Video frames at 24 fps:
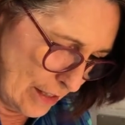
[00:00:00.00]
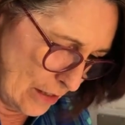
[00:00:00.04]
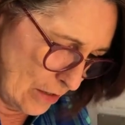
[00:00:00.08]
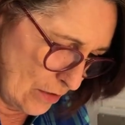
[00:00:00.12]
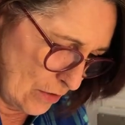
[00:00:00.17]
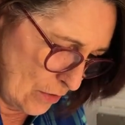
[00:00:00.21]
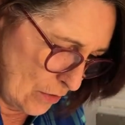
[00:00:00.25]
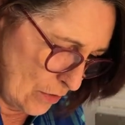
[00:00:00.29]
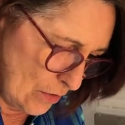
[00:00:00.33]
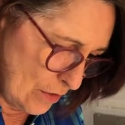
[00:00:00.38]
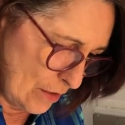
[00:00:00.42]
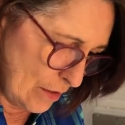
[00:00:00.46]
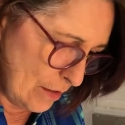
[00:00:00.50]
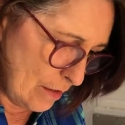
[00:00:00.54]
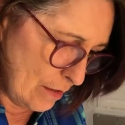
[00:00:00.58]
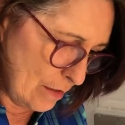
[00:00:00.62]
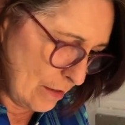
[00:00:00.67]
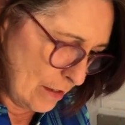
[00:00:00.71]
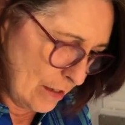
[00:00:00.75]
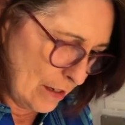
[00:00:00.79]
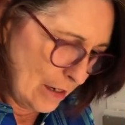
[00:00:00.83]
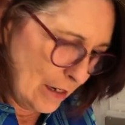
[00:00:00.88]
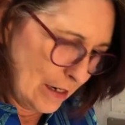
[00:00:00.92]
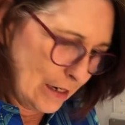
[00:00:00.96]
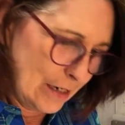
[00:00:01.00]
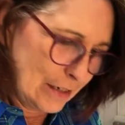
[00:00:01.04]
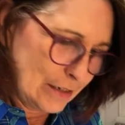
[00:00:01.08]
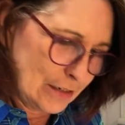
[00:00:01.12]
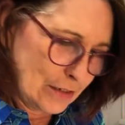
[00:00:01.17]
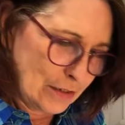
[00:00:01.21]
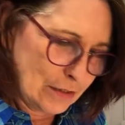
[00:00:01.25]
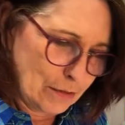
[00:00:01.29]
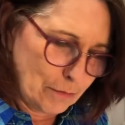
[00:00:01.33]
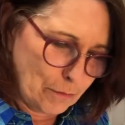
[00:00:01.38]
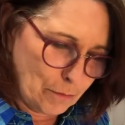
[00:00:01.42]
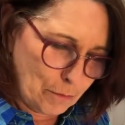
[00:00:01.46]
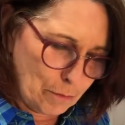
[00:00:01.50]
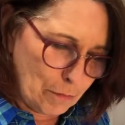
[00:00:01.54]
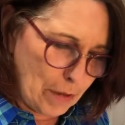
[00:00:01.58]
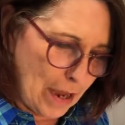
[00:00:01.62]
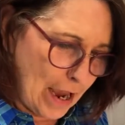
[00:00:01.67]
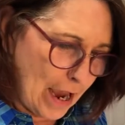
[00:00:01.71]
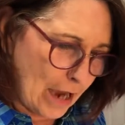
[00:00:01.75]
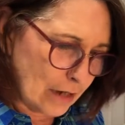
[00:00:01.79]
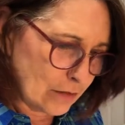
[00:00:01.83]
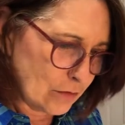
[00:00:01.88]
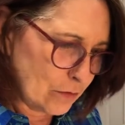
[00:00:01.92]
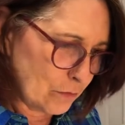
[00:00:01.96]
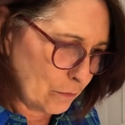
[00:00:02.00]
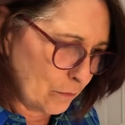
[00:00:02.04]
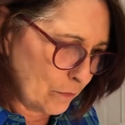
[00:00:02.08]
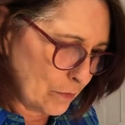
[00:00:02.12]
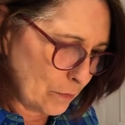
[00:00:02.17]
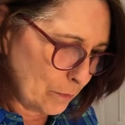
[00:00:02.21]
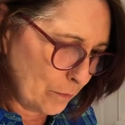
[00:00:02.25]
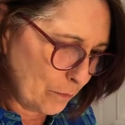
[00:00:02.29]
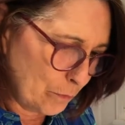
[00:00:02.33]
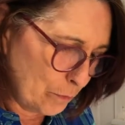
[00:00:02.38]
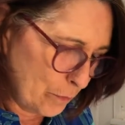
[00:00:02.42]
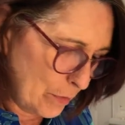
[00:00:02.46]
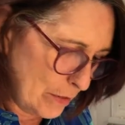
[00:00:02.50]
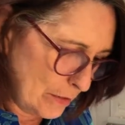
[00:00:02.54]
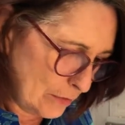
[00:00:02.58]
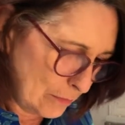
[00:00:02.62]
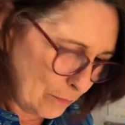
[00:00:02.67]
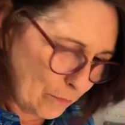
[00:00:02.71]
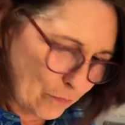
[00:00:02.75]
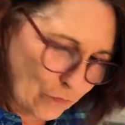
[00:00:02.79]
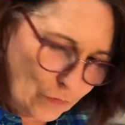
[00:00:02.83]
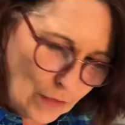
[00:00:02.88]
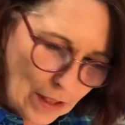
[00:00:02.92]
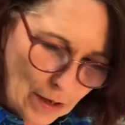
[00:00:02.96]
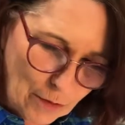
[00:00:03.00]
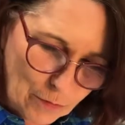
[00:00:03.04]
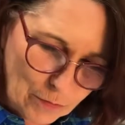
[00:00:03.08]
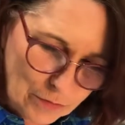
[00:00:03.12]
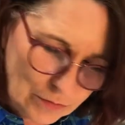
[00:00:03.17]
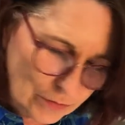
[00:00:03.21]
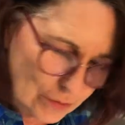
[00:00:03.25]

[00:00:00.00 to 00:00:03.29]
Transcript: to the back with some flowers